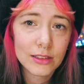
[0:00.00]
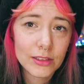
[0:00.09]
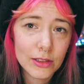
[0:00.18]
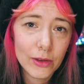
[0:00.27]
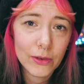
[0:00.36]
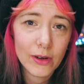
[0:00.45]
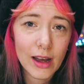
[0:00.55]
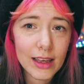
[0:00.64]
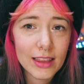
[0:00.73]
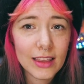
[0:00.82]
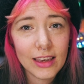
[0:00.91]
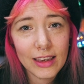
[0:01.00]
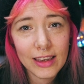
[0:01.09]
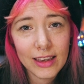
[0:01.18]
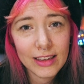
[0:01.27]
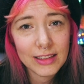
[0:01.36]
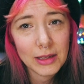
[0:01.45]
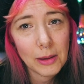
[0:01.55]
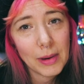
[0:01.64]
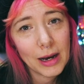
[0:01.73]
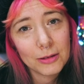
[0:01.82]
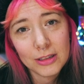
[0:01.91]
So I think it is
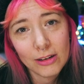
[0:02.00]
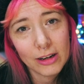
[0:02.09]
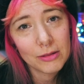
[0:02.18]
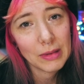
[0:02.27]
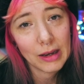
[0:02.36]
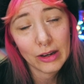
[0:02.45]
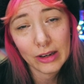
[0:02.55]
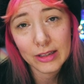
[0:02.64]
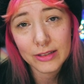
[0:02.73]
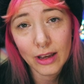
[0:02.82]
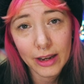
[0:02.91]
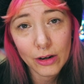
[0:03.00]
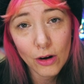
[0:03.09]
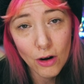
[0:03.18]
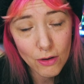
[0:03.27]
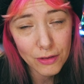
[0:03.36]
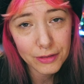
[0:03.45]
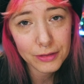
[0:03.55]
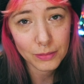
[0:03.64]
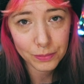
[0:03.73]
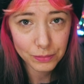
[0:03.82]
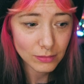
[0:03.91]
about time that I sign off.
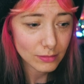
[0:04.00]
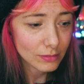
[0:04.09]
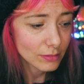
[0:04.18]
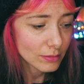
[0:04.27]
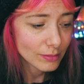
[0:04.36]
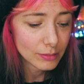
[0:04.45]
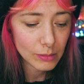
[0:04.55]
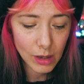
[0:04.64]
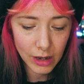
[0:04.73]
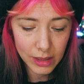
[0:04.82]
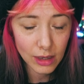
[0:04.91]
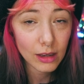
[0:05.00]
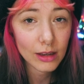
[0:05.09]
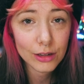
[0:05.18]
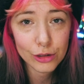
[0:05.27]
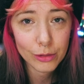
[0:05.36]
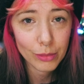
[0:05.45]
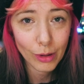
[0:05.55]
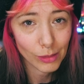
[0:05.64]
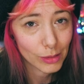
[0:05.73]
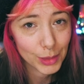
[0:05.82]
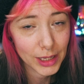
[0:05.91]
I think I should
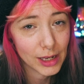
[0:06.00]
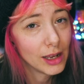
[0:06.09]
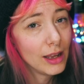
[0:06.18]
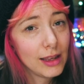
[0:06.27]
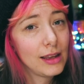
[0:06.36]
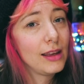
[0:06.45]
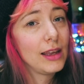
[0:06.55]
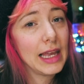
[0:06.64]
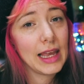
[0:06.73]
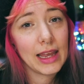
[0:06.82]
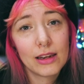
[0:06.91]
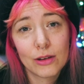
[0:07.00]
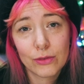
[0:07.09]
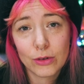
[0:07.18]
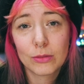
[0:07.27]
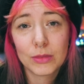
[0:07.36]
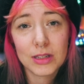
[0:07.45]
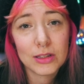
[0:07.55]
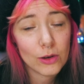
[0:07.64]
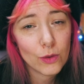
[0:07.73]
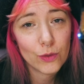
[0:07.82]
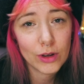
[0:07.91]
probably edit from the
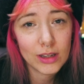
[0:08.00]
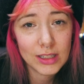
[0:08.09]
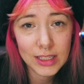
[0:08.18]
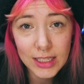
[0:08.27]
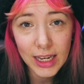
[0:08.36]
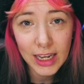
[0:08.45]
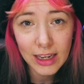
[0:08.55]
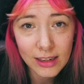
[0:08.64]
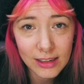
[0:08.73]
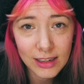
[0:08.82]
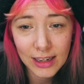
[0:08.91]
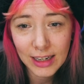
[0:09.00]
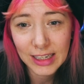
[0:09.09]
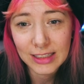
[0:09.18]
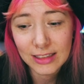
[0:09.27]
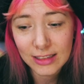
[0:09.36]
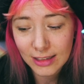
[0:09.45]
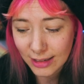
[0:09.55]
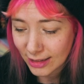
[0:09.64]
sofa today and...